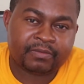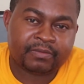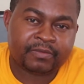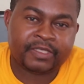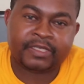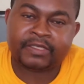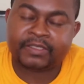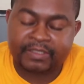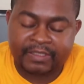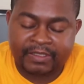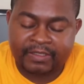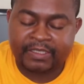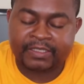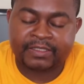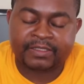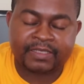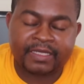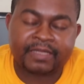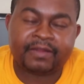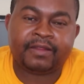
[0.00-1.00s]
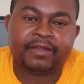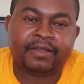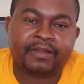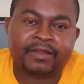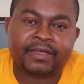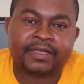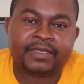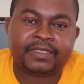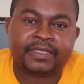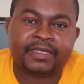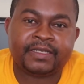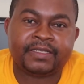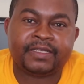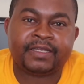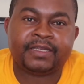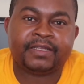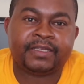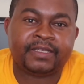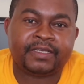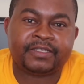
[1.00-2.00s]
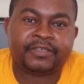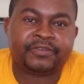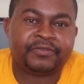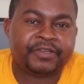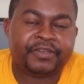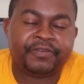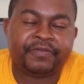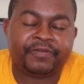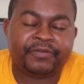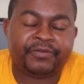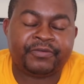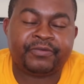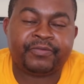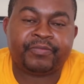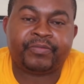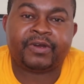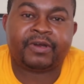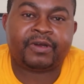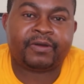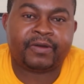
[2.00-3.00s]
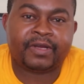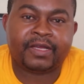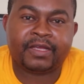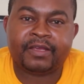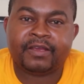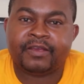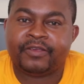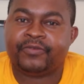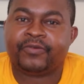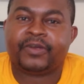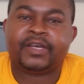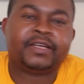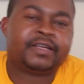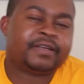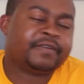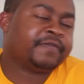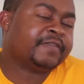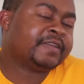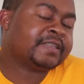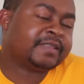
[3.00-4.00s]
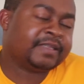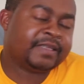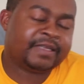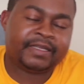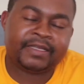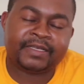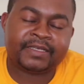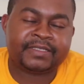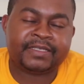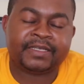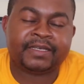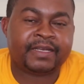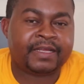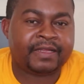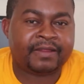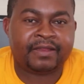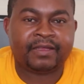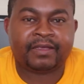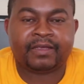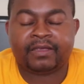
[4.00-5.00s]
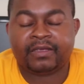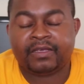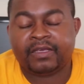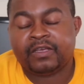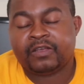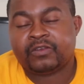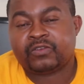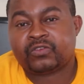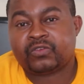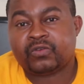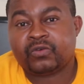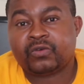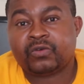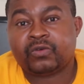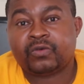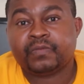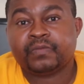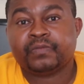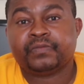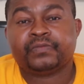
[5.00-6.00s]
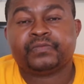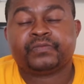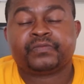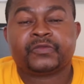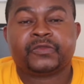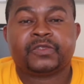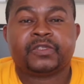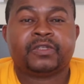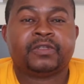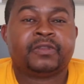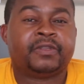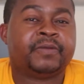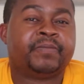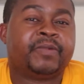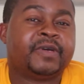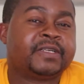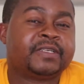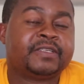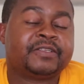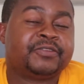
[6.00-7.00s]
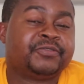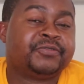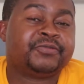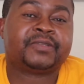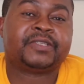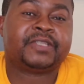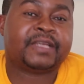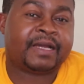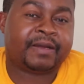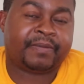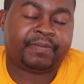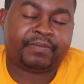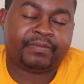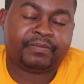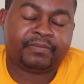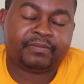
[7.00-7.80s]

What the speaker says: There's nothing that can react to give you power. You can't reverse the reaction, nothing. So the battery is used up.